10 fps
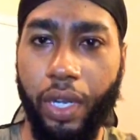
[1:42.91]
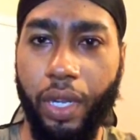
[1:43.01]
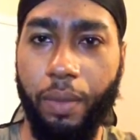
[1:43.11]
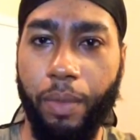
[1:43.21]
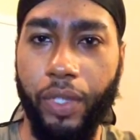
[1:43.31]

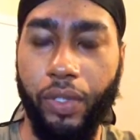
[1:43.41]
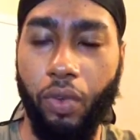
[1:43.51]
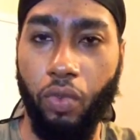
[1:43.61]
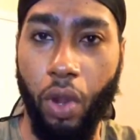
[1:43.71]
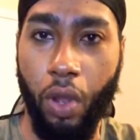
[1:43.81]
It must
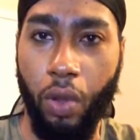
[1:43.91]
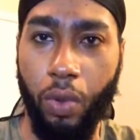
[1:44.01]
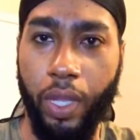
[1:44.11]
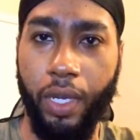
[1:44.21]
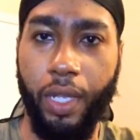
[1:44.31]
grow,
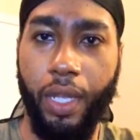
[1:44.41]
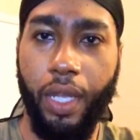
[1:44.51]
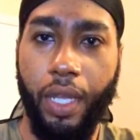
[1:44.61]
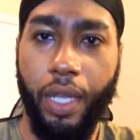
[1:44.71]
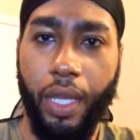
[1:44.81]
and
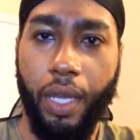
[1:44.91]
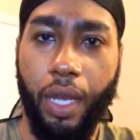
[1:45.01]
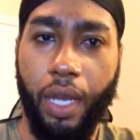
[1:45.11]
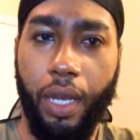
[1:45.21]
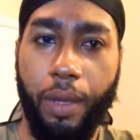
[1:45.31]

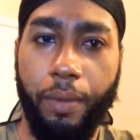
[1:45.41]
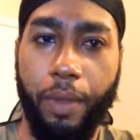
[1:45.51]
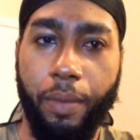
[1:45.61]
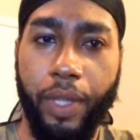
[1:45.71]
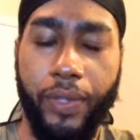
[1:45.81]

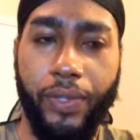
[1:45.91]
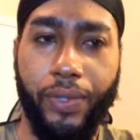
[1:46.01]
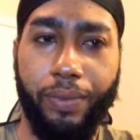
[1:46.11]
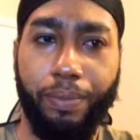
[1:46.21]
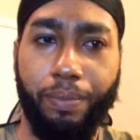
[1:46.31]
it
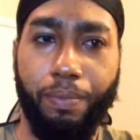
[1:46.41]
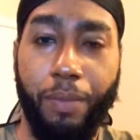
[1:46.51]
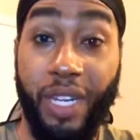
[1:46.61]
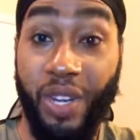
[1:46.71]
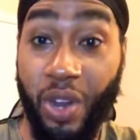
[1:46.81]
must
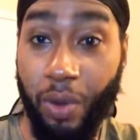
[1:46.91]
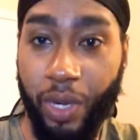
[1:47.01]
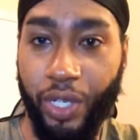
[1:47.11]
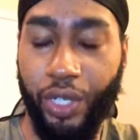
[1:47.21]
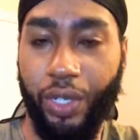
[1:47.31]
be
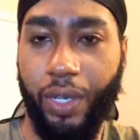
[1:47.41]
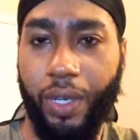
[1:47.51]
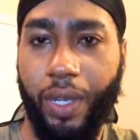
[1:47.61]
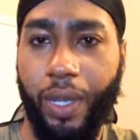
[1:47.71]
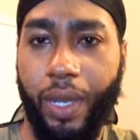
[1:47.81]
nourished.
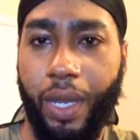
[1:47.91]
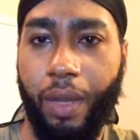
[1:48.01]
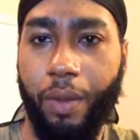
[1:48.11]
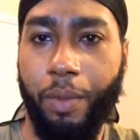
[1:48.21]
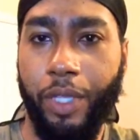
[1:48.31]

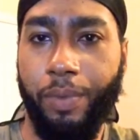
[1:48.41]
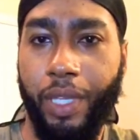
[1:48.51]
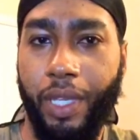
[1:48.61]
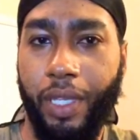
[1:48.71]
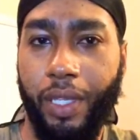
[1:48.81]
It must
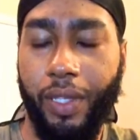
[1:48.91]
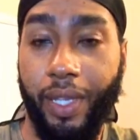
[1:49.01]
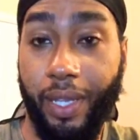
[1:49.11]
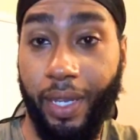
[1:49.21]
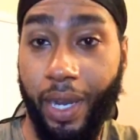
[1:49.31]
be
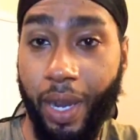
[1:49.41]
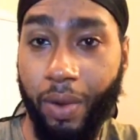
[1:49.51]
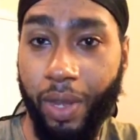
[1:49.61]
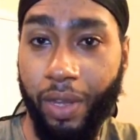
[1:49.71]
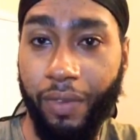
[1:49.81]
taken
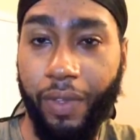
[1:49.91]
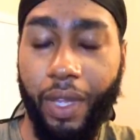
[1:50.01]
care of.